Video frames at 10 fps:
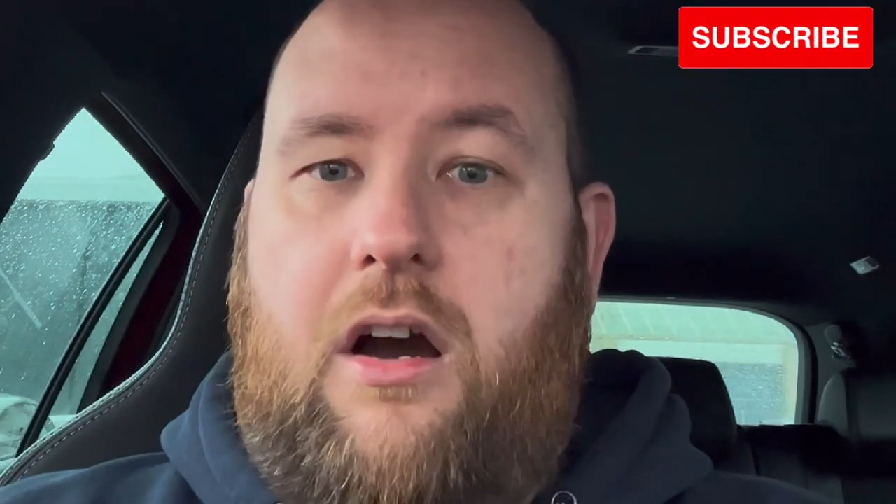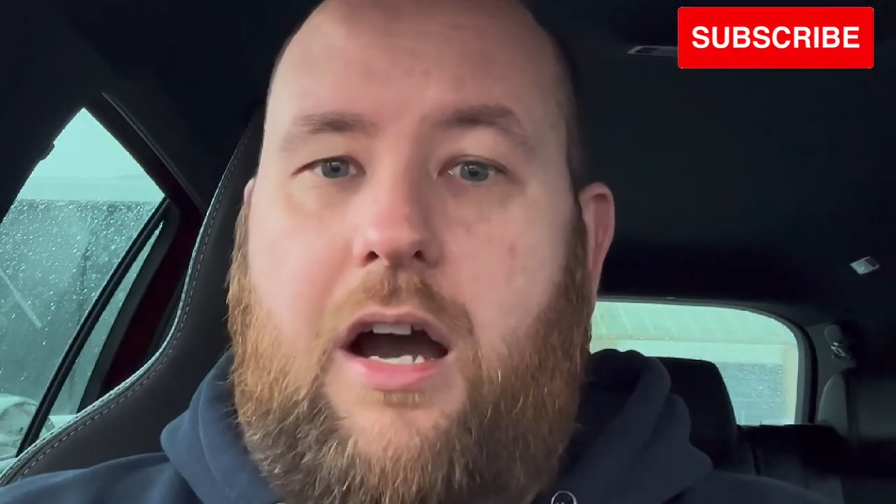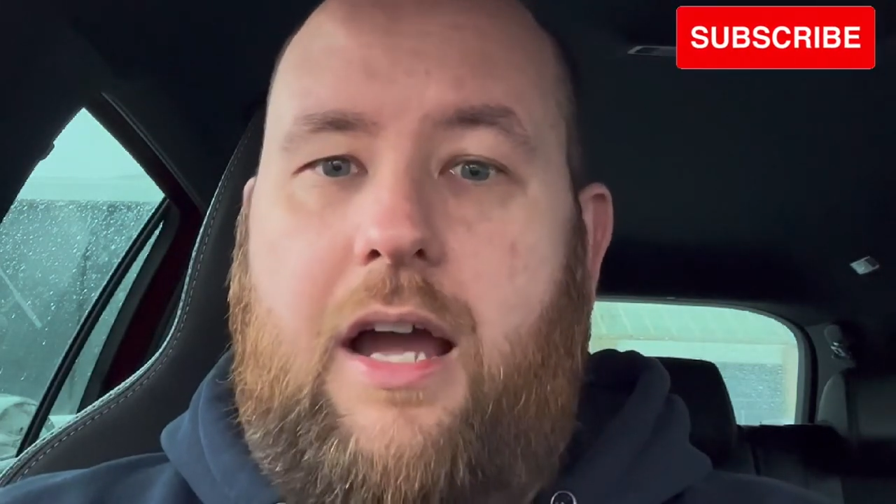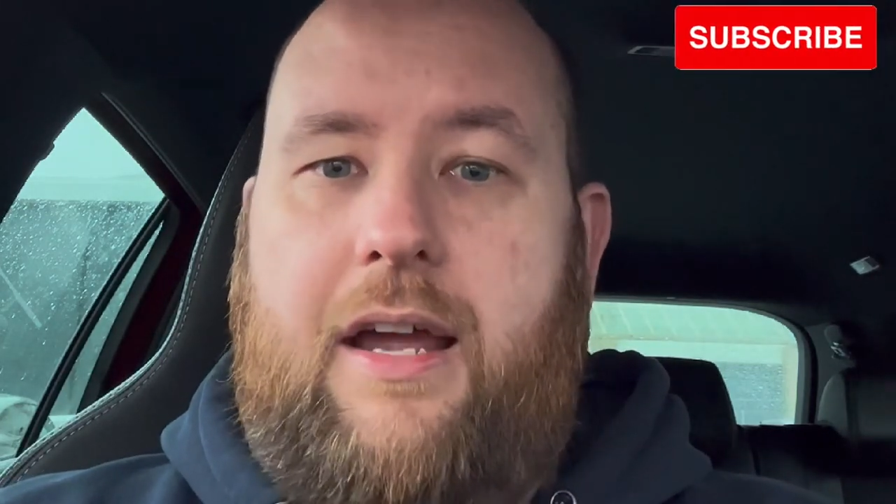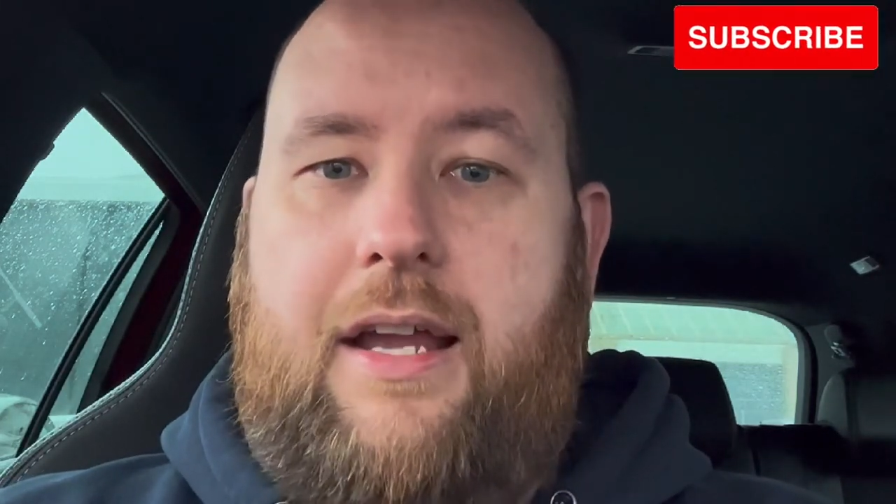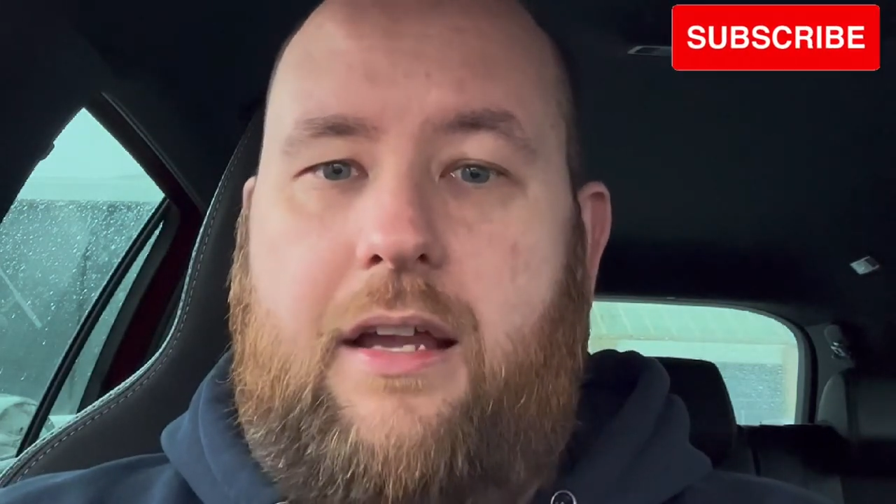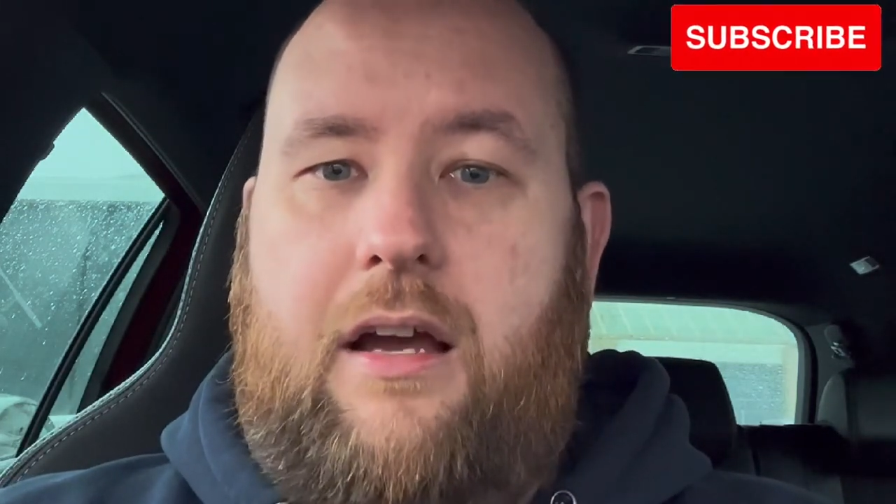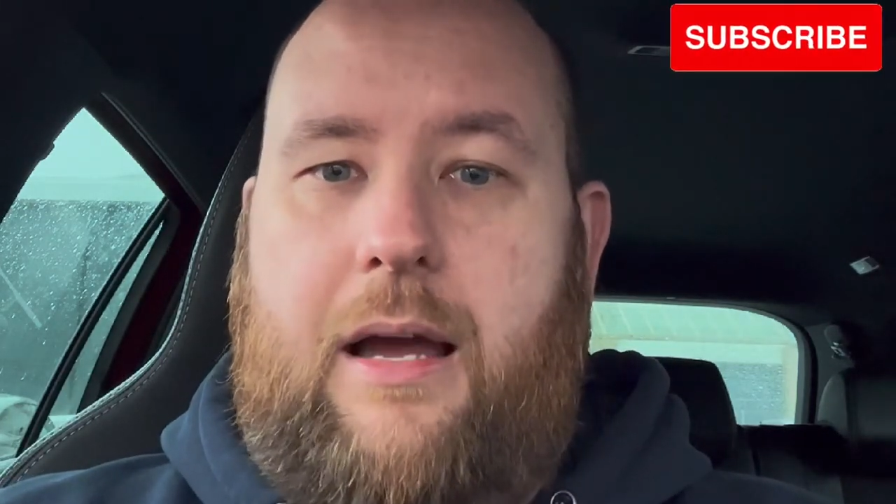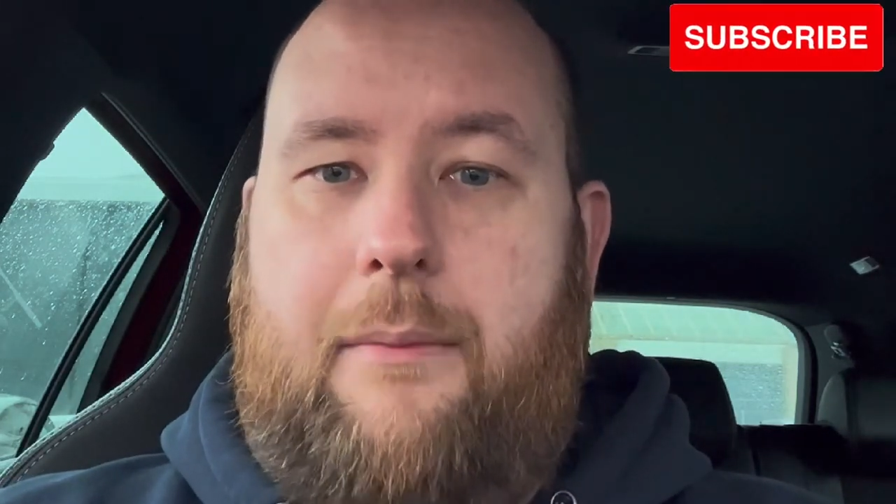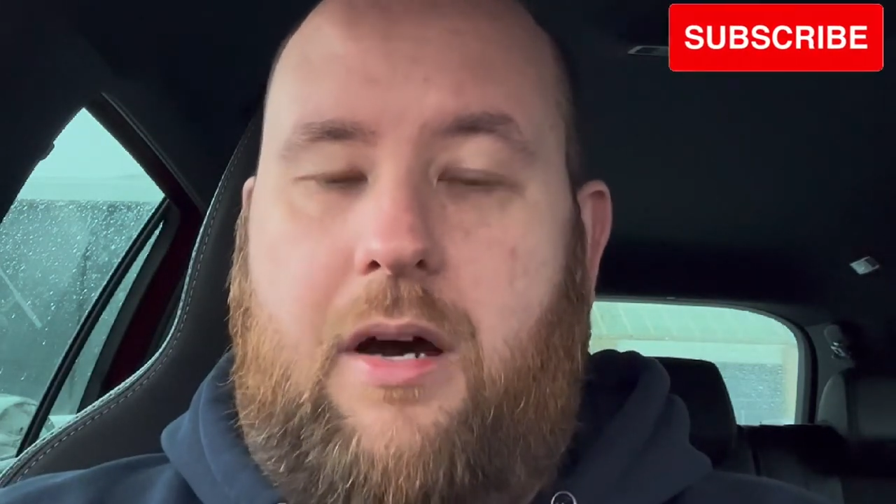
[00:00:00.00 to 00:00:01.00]
I
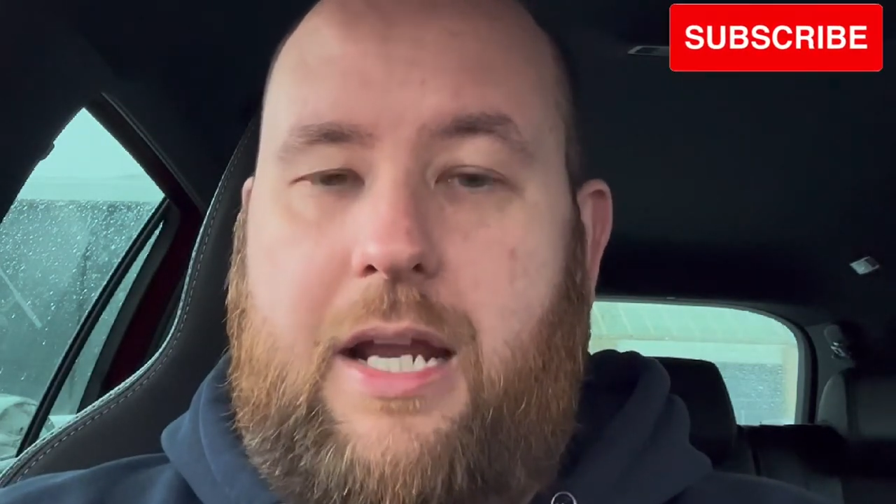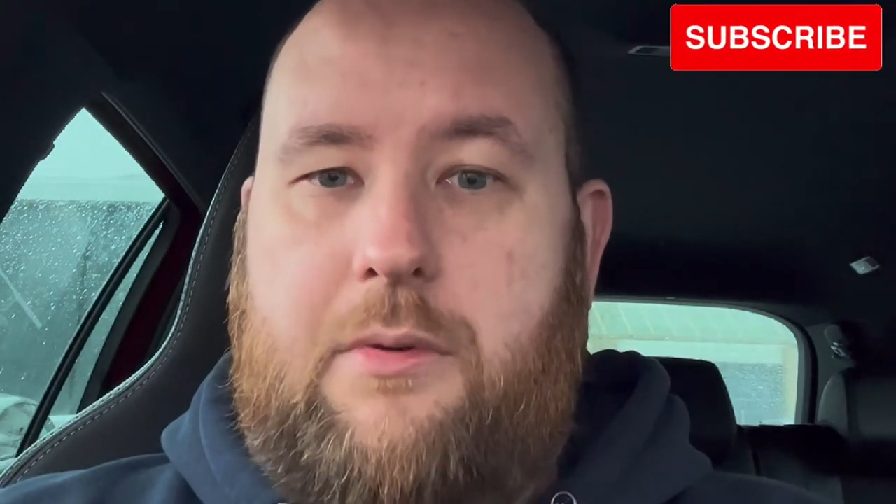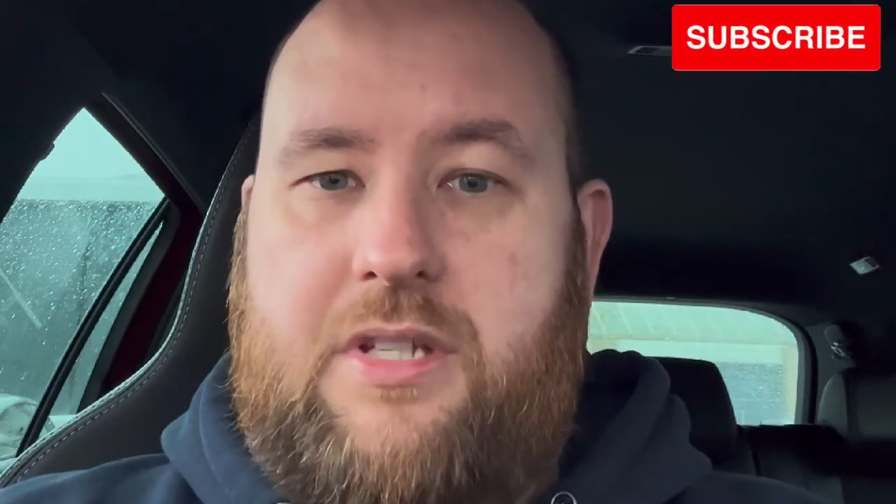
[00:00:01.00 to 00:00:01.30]
am unable